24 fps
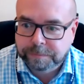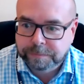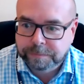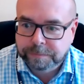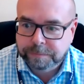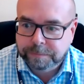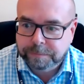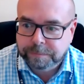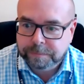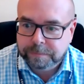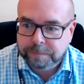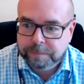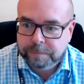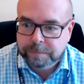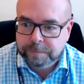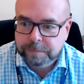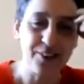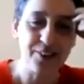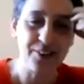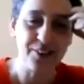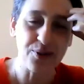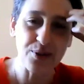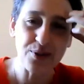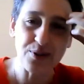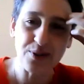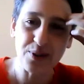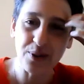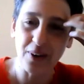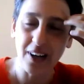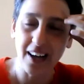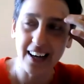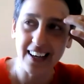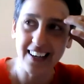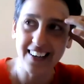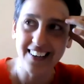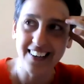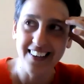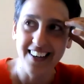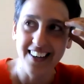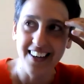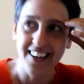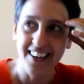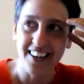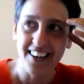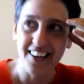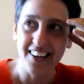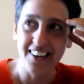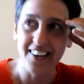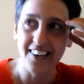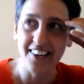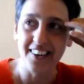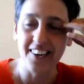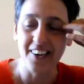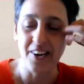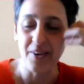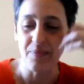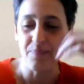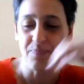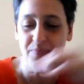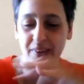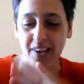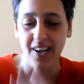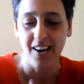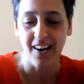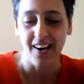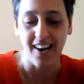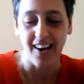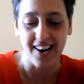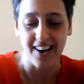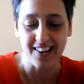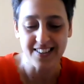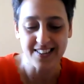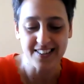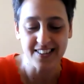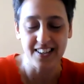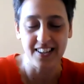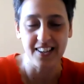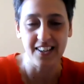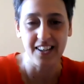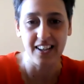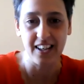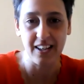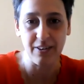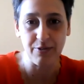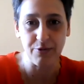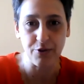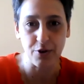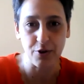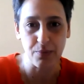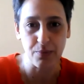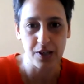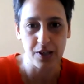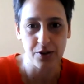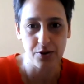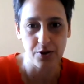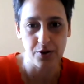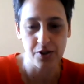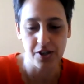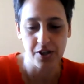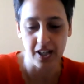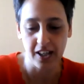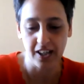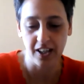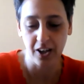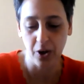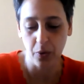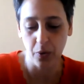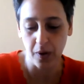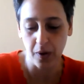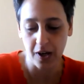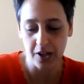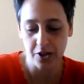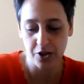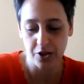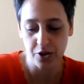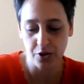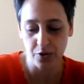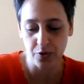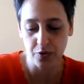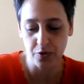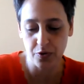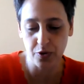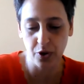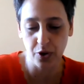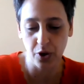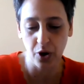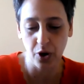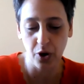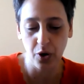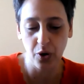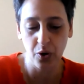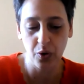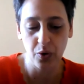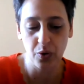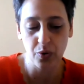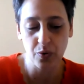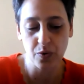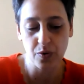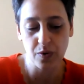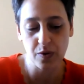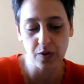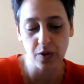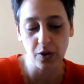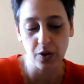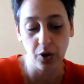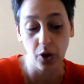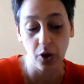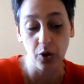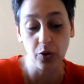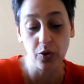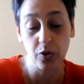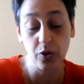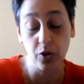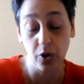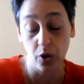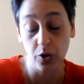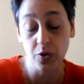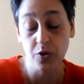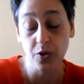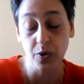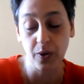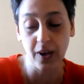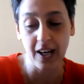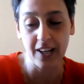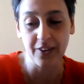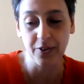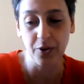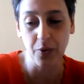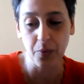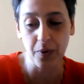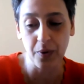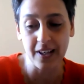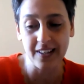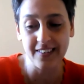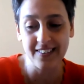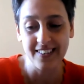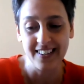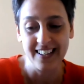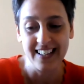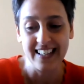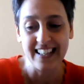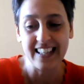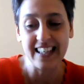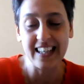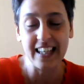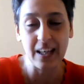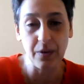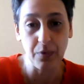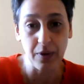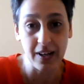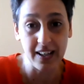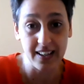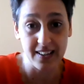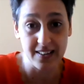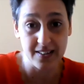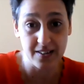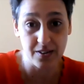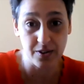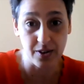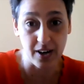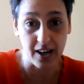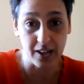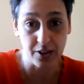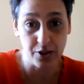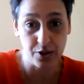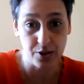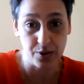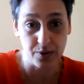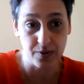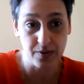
And also, like, asking information, checking questions goes together with giving instructions.